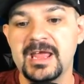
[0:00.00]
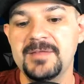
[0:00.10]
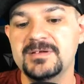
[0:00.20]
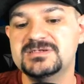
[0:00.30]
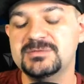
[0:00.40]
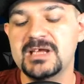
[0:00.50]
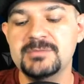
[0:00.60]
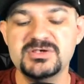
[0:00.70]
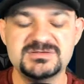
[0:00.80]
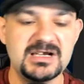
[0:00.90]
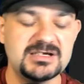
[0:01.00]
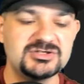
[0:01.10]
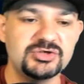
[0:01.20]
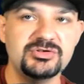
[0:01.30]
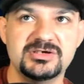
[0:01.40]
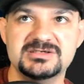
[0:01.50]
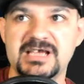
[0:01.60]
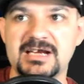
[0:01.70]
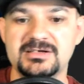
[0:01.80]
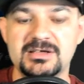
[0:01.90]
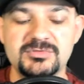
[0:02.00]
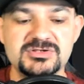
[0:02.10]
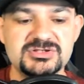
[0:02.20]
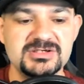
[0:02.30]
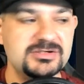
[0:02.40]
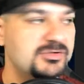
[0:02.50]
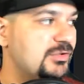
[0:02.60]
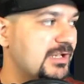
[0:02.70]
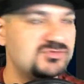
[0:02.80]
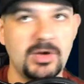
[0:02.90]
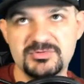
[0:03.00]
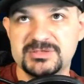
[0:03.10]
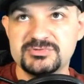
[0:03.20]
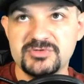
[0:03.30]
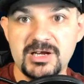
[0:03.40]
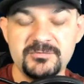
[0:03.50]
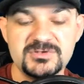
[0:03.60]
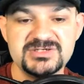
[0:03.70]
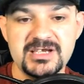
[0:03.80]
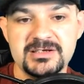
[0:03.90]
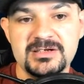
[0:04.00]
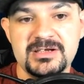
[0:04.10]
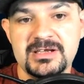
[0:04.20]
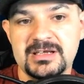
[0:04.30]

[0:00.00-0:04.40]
And then sometimes it's not going to show your exact numbers until you like swap ships around for a second.